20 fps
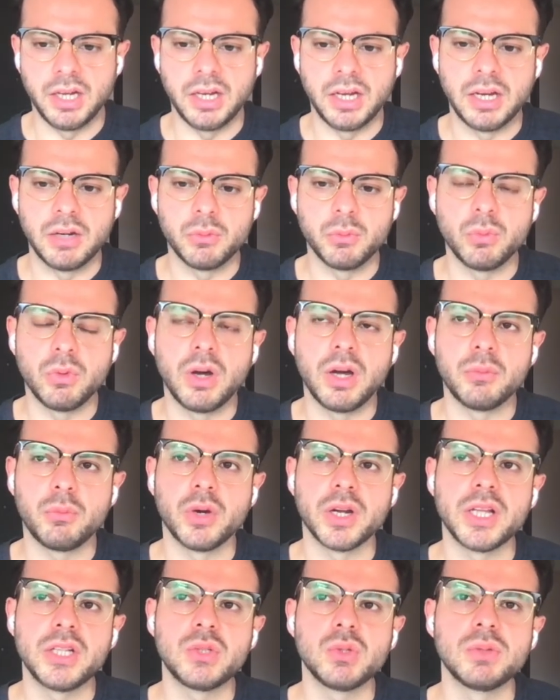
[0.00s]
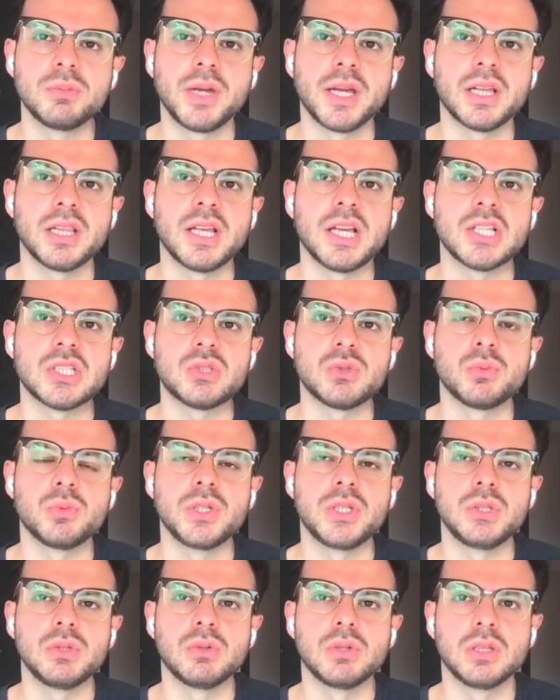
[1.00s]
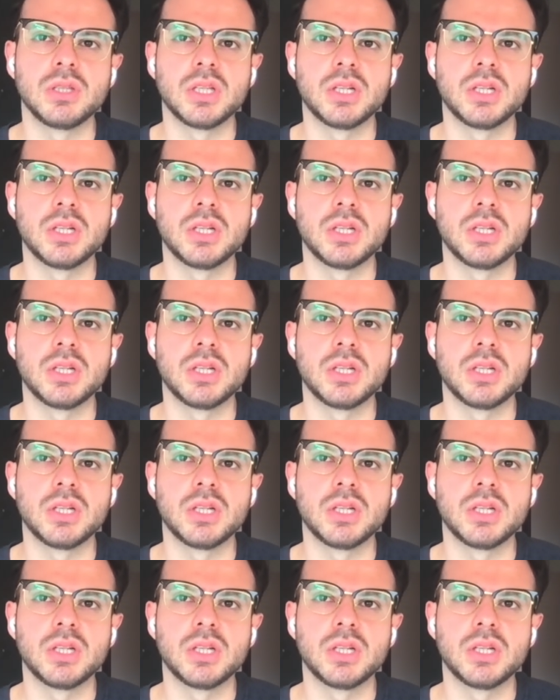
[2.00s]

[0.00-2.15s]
Uh, what I do in my classroom,